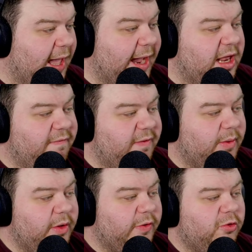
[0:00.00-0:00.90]
how do you figure
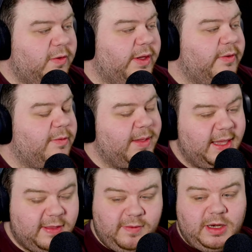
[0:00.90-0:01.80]
out what your story is going to
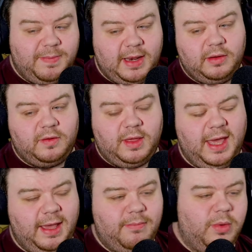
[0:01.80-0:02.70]
be? It really depends.
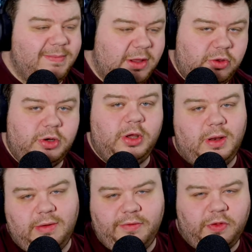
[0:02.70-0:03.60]
Um, we mentioned
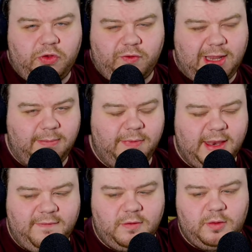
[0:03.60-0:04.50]
earlier in the stream
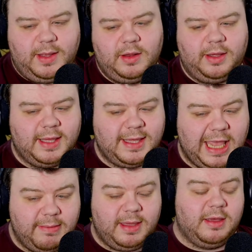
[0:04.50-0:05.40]
that if you're doing like a
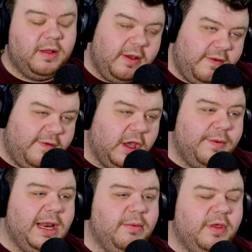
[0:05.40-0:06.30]
gaming, if you
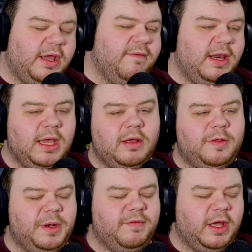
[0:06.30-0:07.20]
go in with like a video
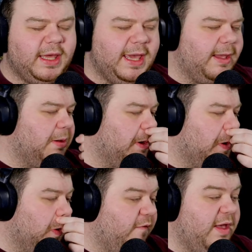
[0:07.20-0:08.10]
that's a bit of like a,
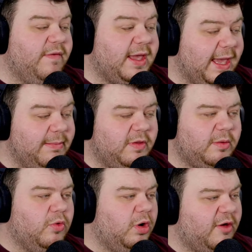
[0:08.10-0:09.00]
if you have a game it's
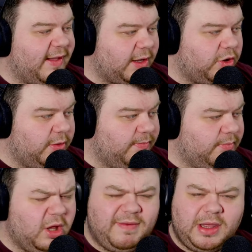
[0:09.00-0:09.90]
like more live action,
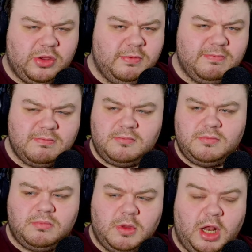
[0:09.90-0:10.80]
live action,
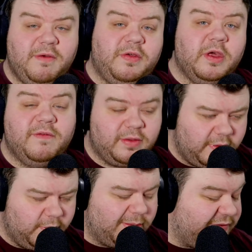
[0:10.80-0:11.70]
live service.
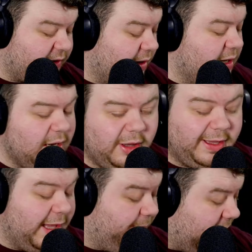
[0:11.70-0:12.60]
That's word I'm after.
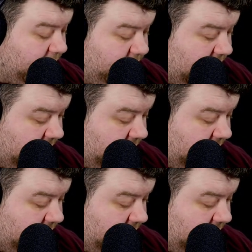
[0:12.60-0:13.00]
Like Apex,